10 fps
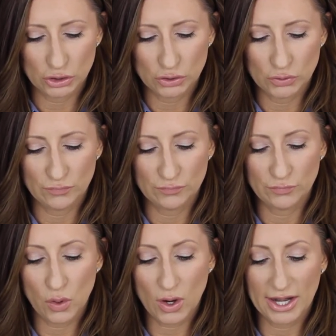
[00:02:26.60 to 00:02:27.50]

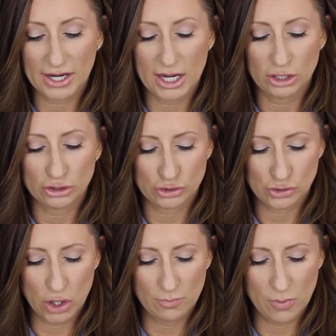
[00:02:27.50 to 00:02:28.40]
euphoric
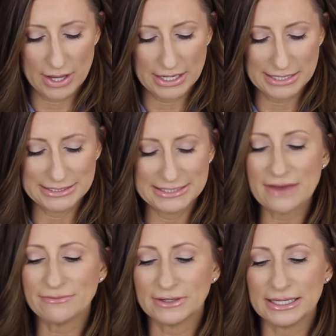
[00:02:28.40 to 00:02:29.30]
strobe one
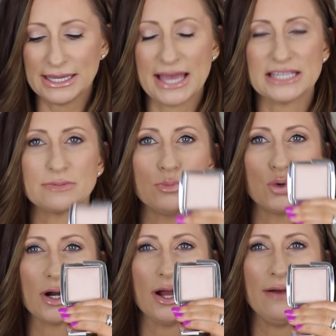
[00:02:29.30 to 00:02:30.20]
definitely has
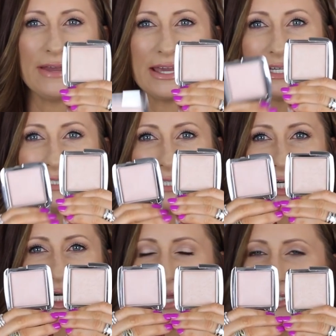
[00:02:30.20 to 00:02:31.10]
more of a
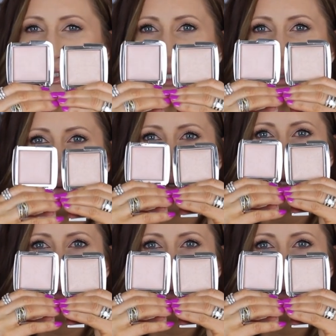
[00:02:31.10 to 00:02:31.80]
glitter. I don't